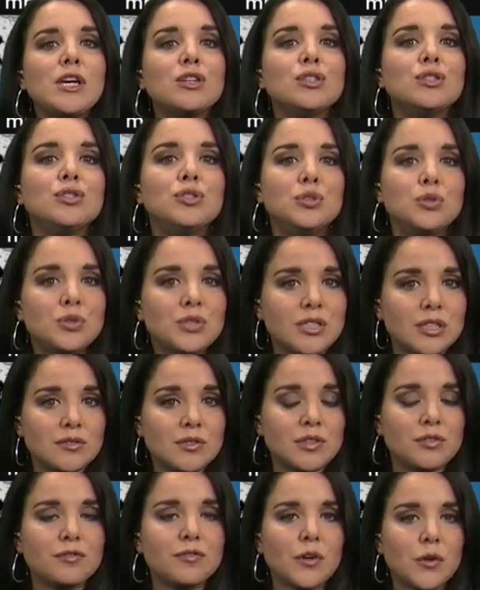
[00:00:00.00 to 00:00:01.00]

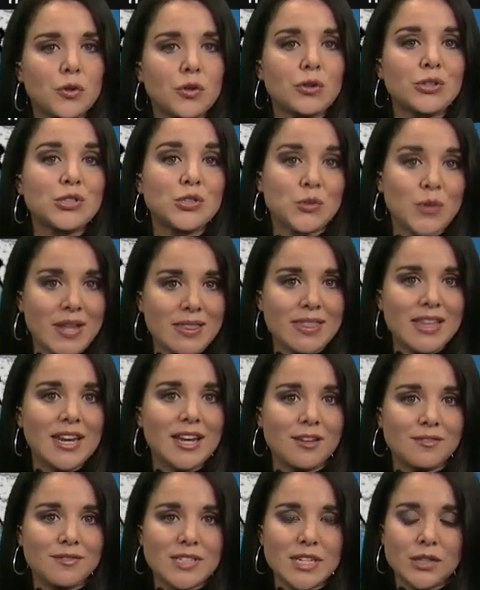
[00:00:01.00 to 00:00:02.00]
conducive to further
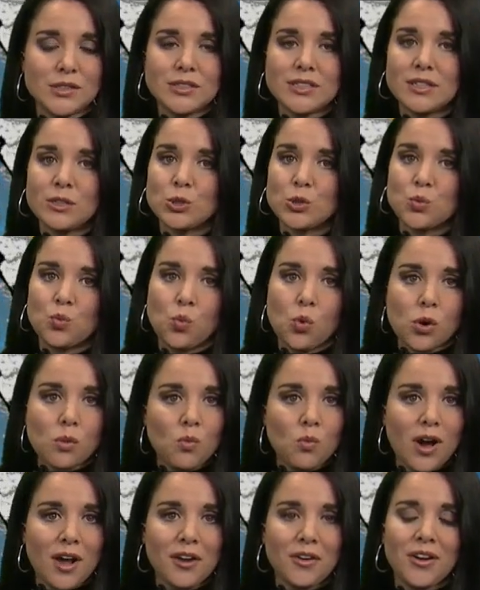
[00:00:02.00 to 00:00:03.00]
strengthening of Delta. There's
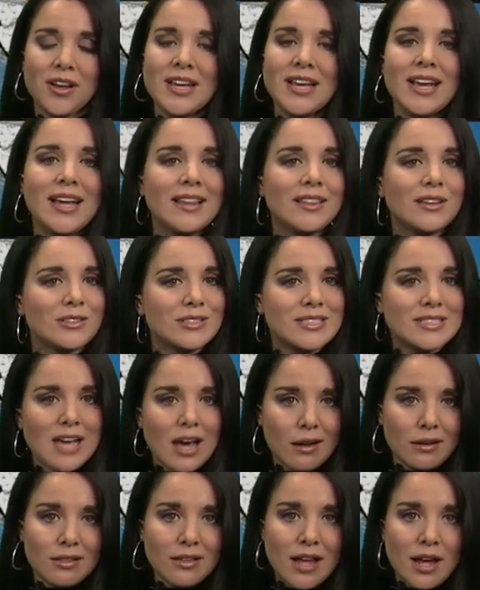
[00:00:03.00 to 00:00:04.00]
warm water. There's
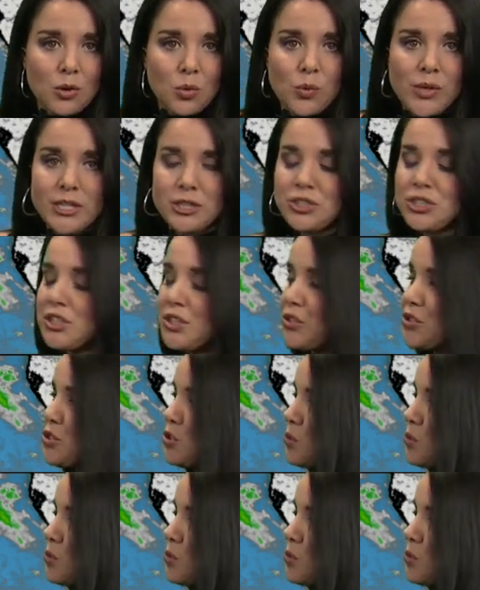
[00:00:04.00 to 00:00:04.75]
not a lot of wind shear.